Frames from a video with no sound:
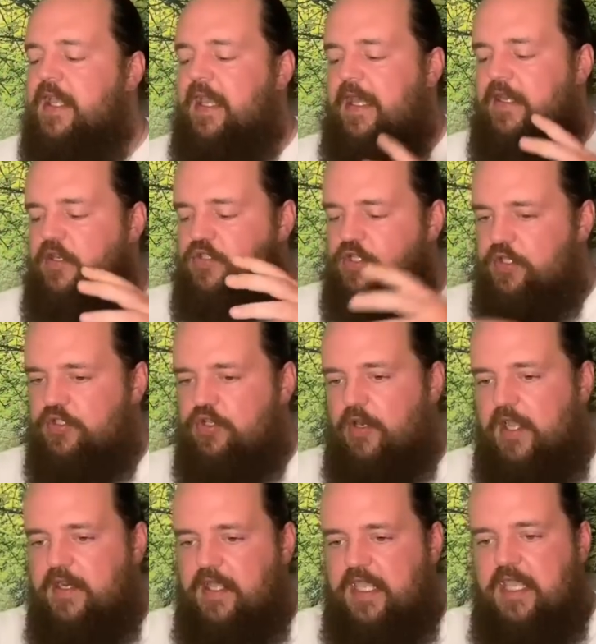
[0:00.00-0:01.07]
and they're just
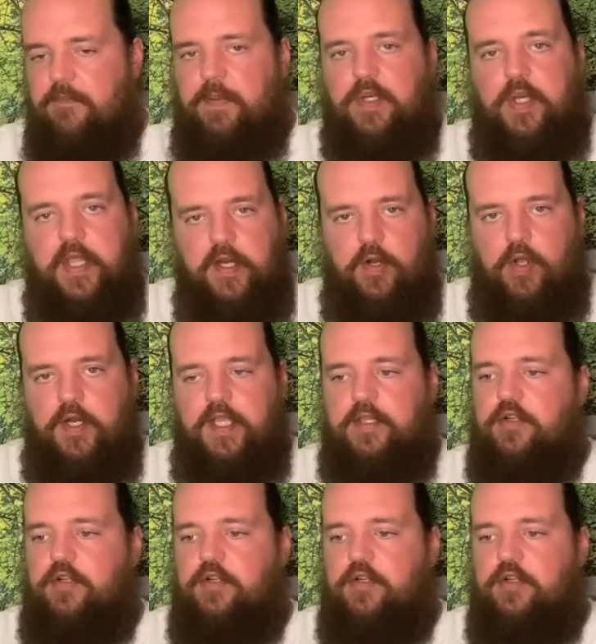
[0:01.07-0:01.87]
trying to keep a lid on it.